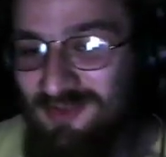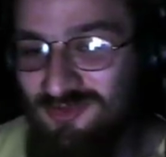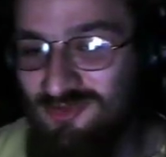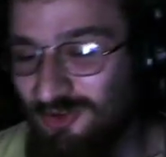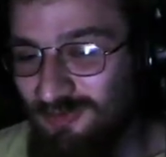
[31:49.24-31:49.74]
a
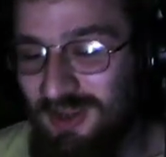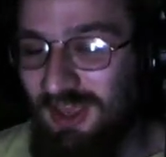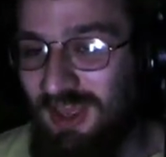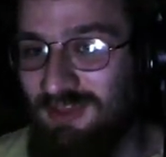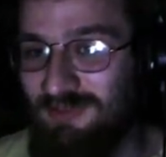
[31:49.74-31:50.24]
joke when
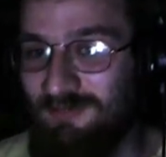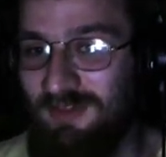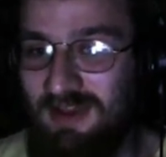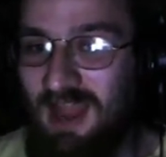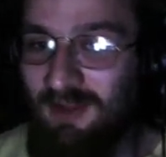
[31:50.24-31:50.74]
that case was
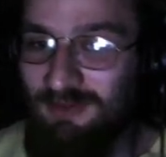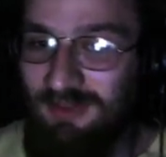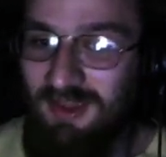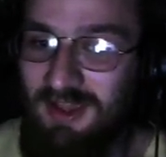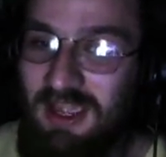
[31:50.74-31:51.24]
announced.
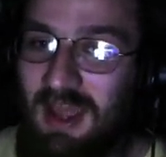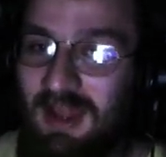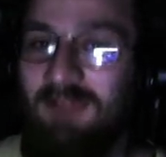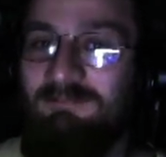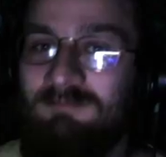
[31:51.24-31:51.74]
Like,
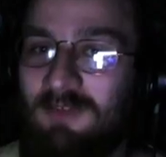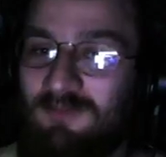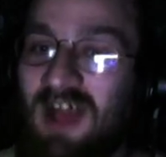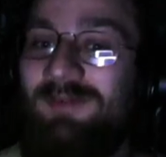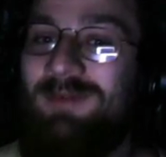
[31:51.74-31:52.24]
yeah, the
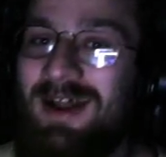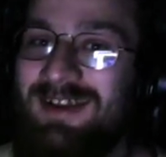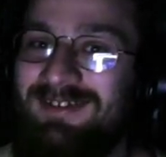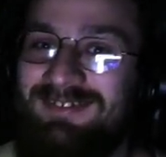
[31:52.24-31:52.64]
flower pot.